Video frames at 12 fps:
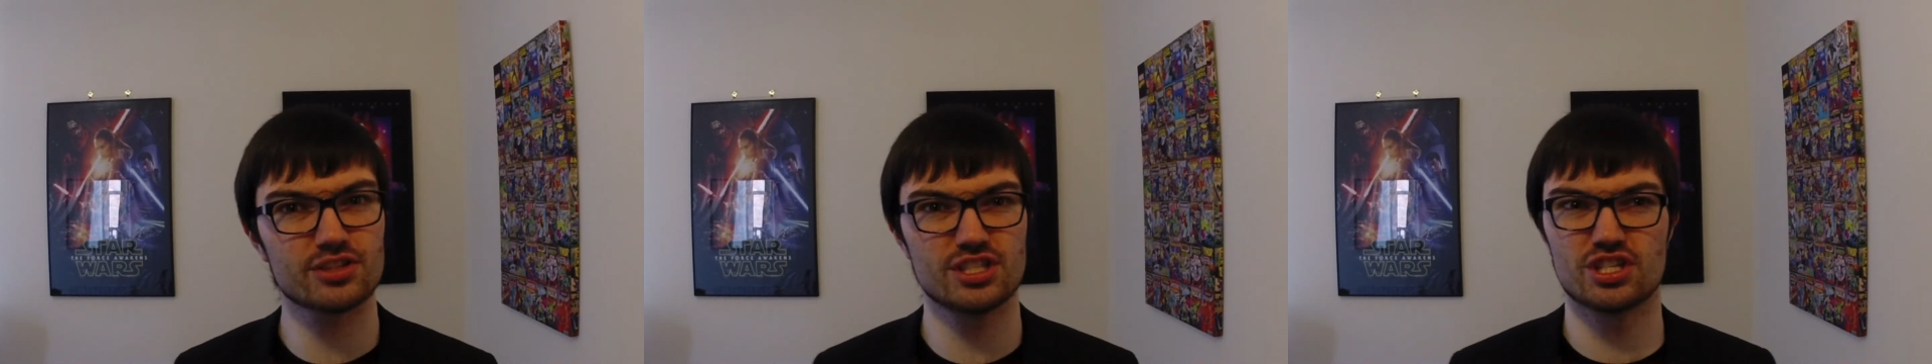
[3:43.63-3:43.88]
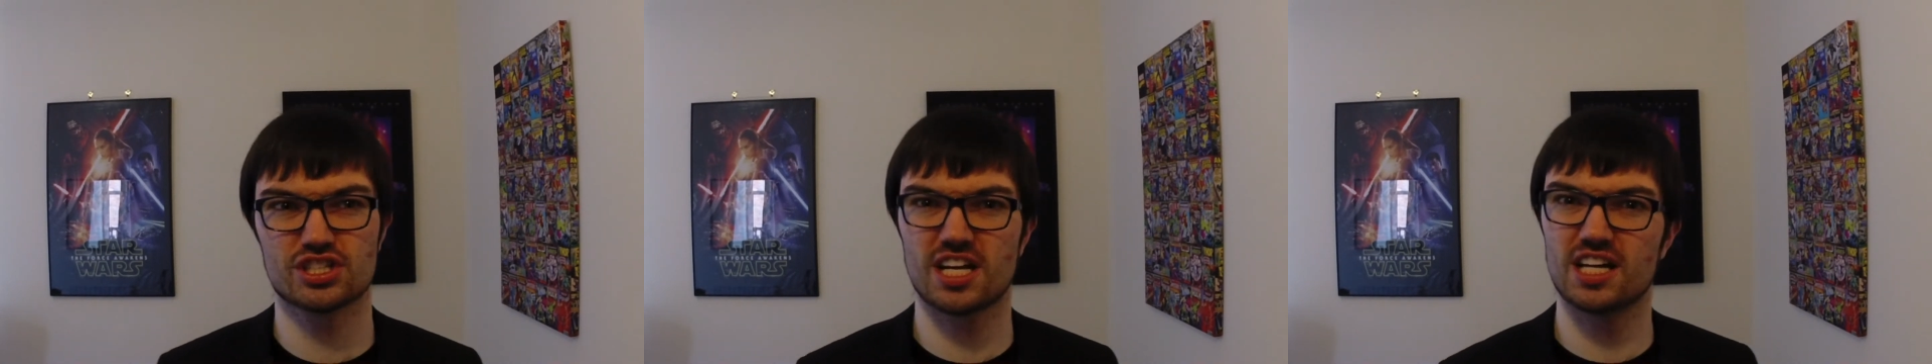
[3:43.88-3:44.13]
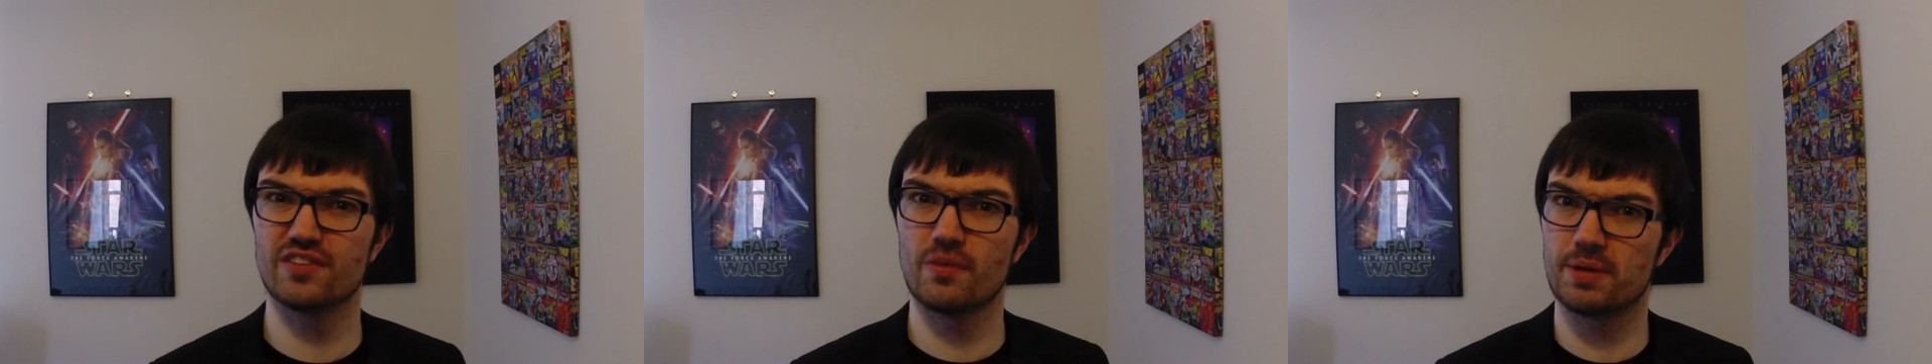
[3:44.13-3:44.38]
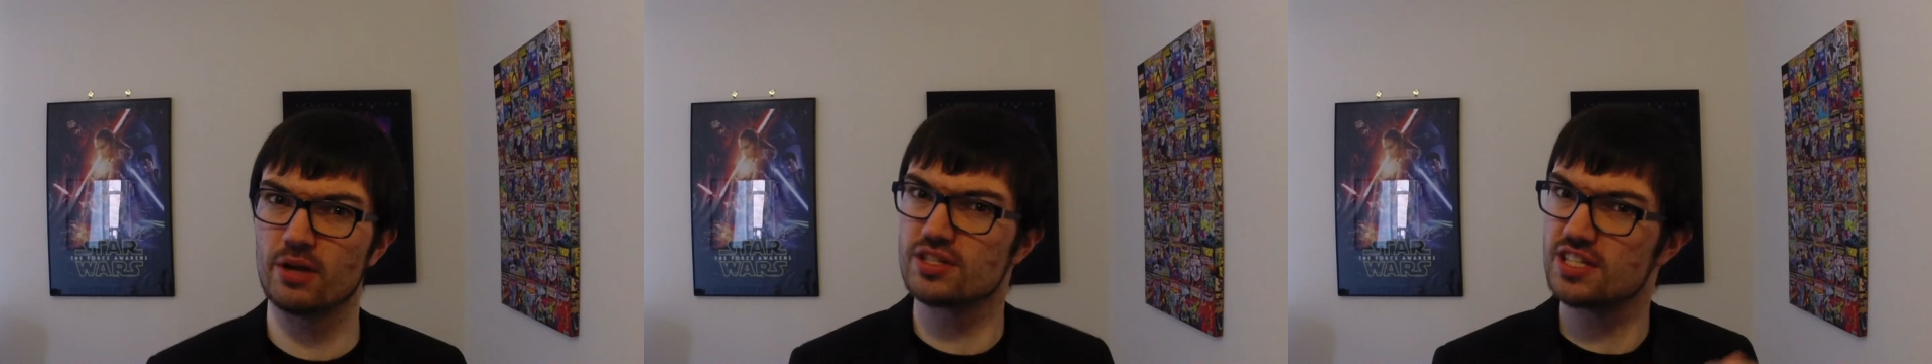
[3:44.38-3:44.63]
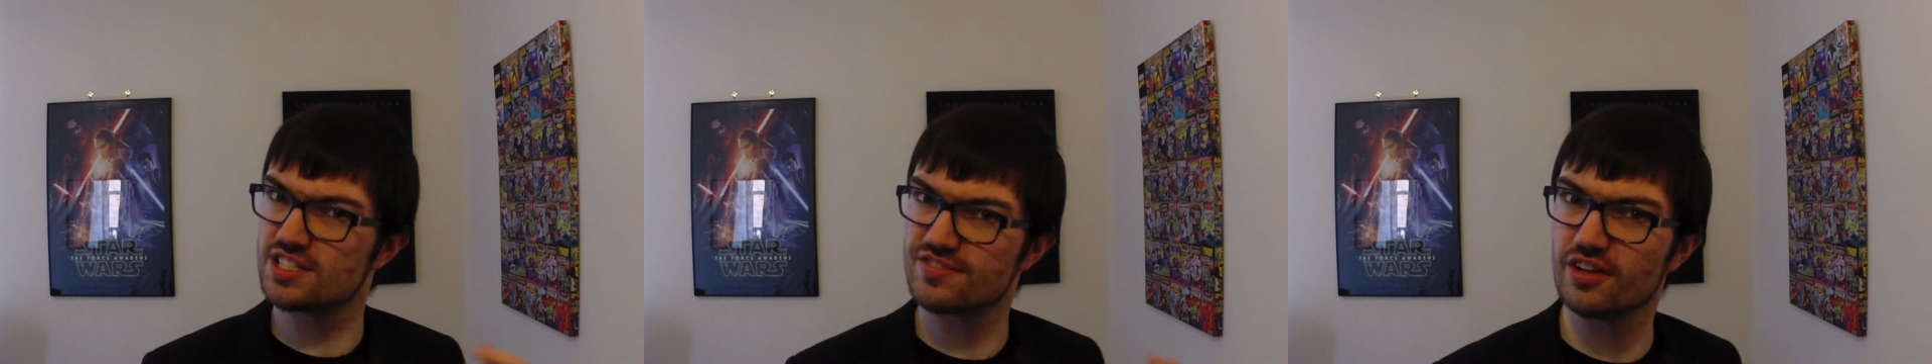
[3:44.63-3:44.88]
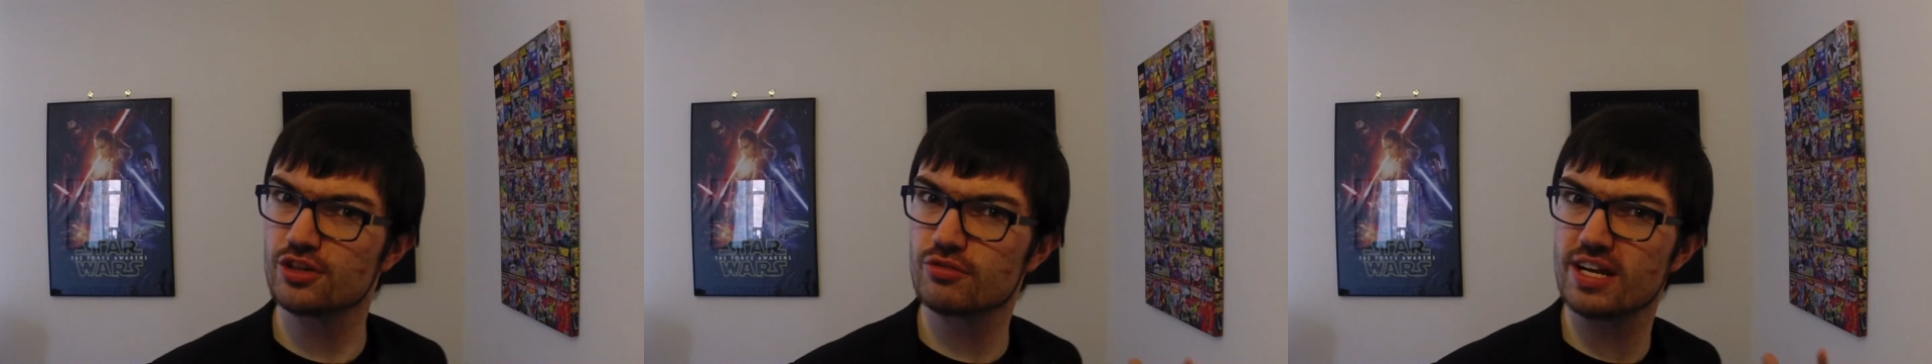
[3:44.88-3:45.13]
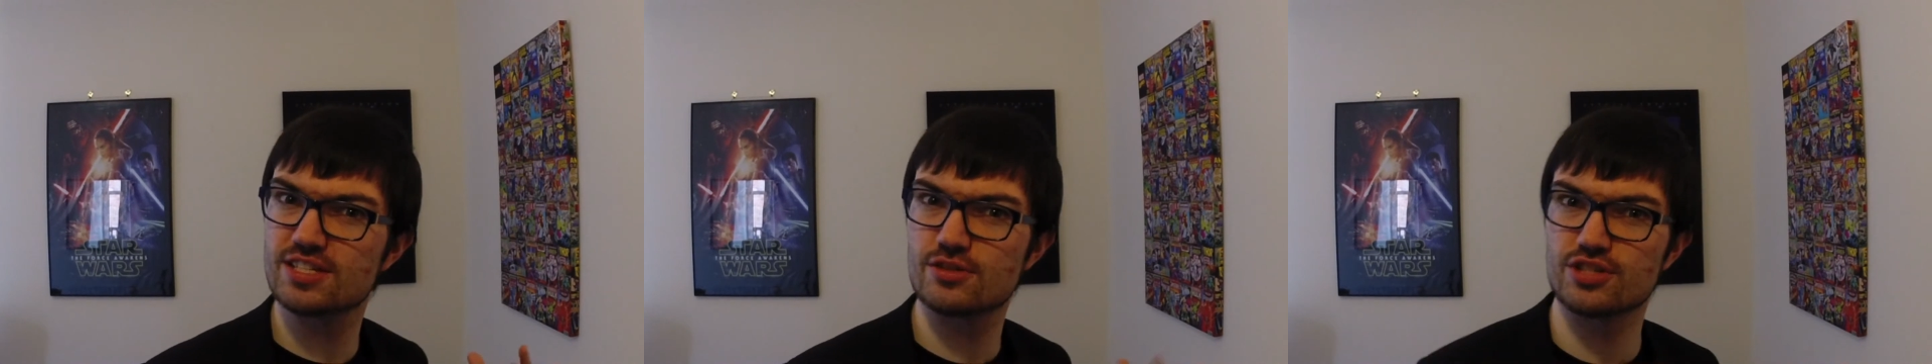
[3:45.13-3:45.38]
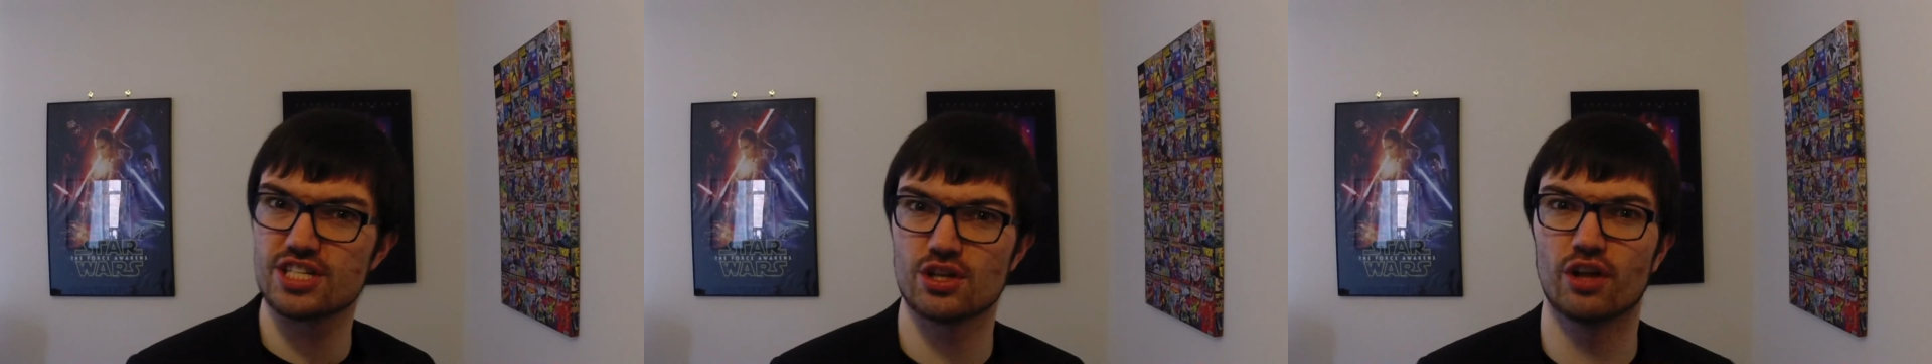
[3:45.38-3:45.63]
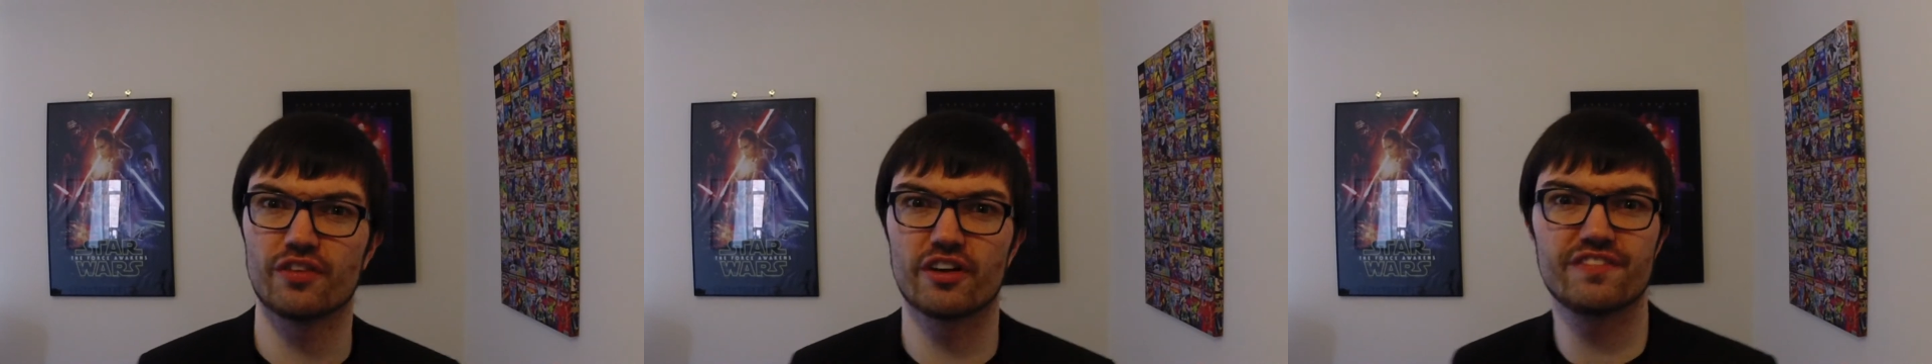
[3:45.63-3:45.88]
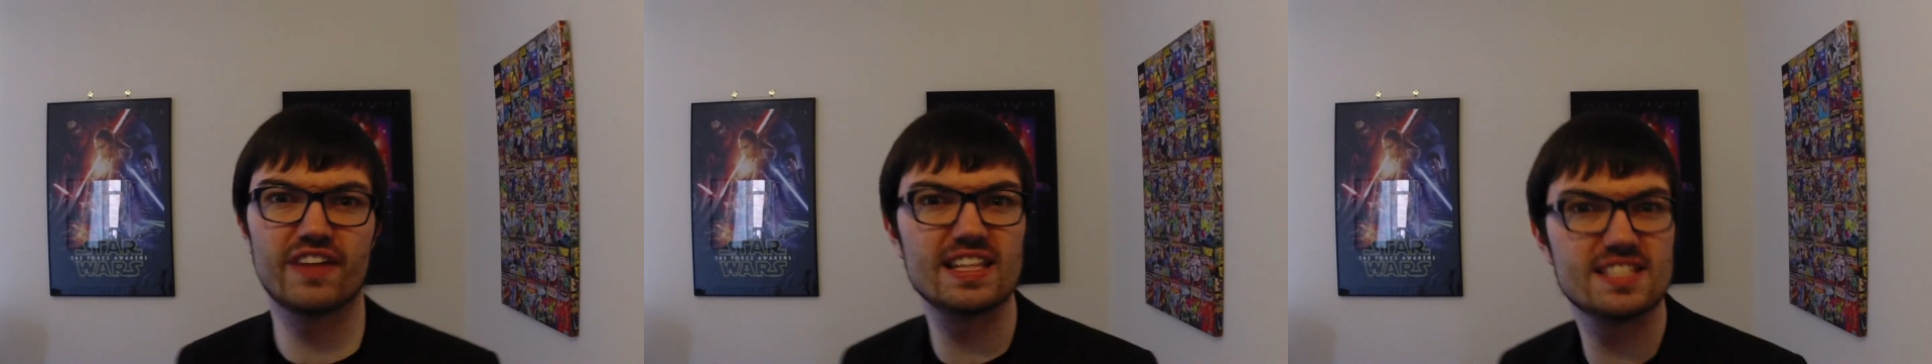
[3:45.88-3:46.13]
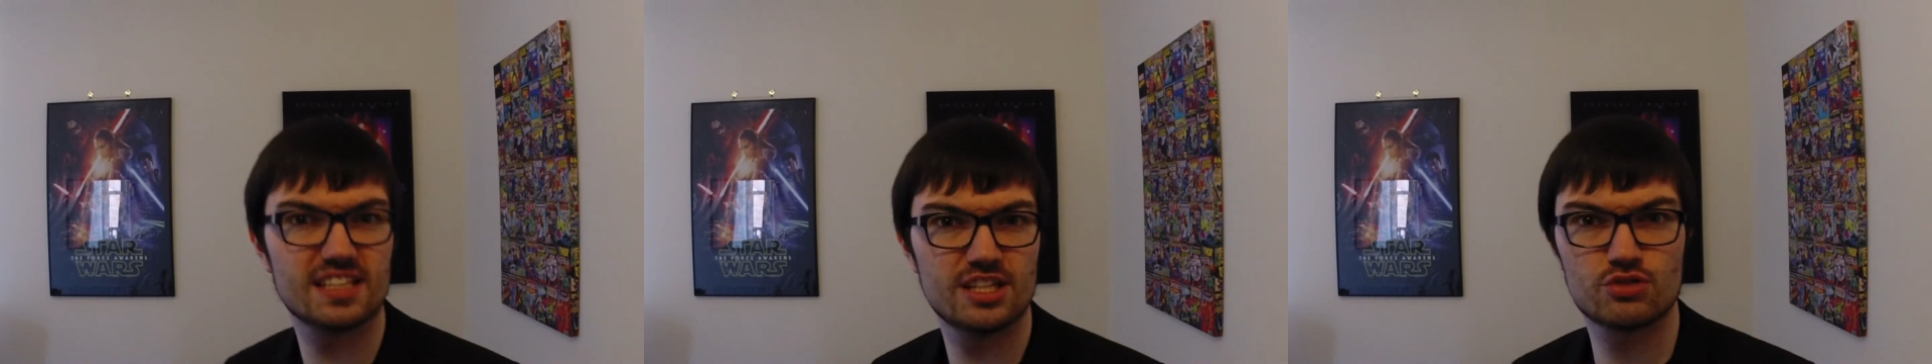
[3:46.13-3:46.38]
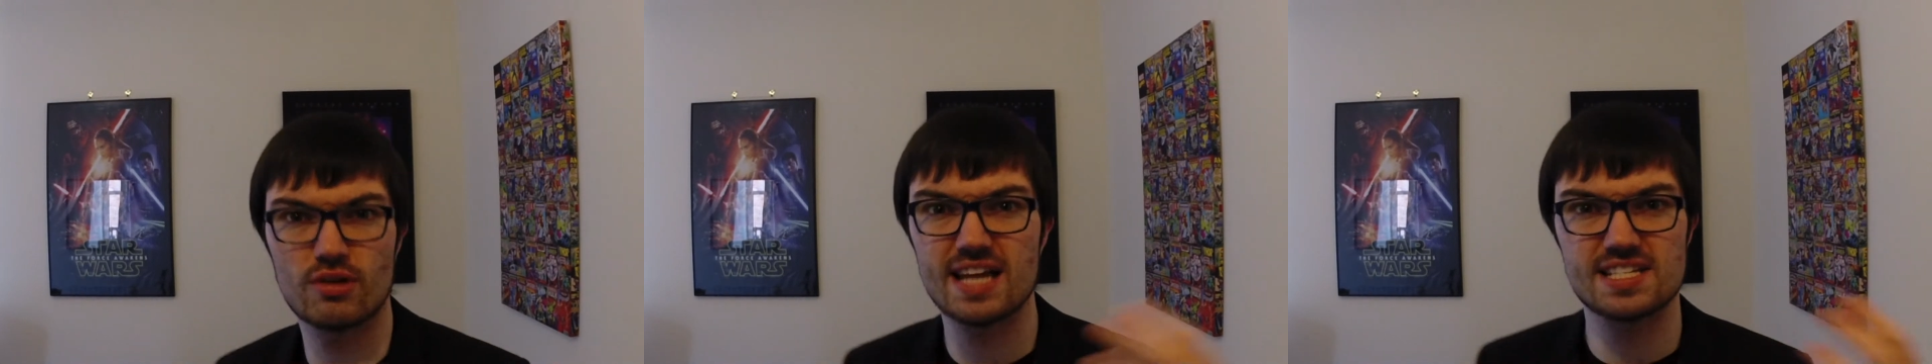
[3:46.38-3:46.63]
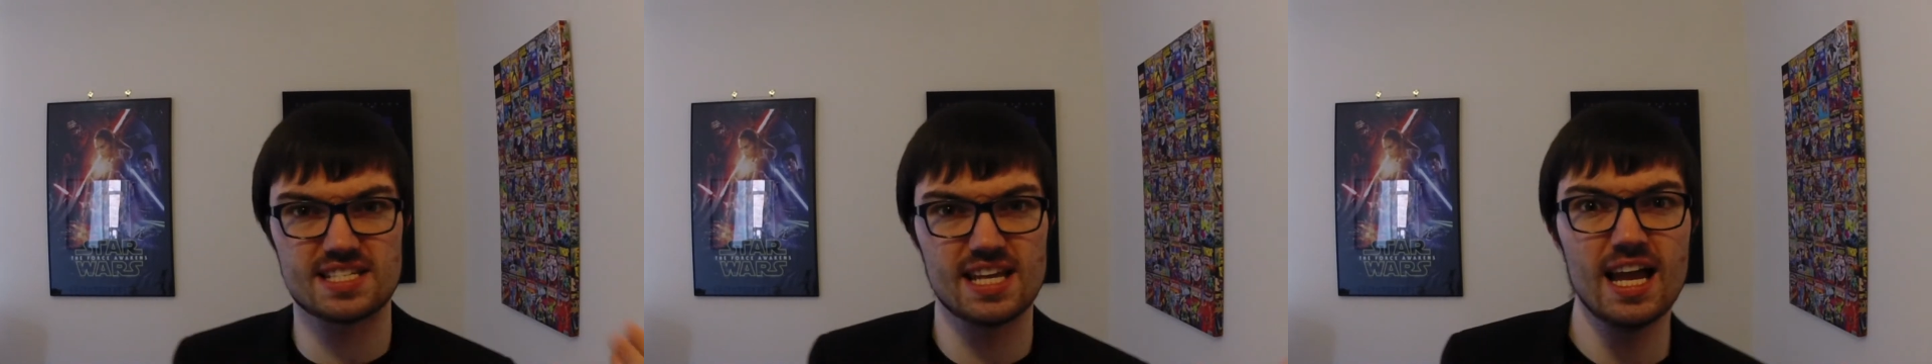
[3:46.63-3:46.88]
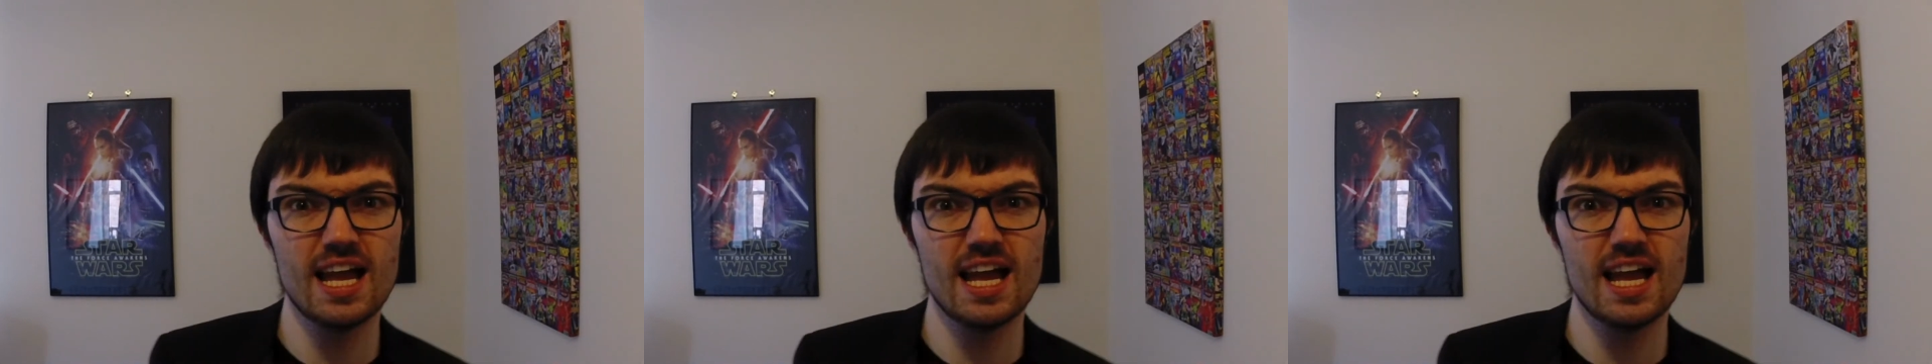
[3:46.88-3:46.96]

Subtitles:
She just kind of appears at this fundraiser, she's all very fancily dressed,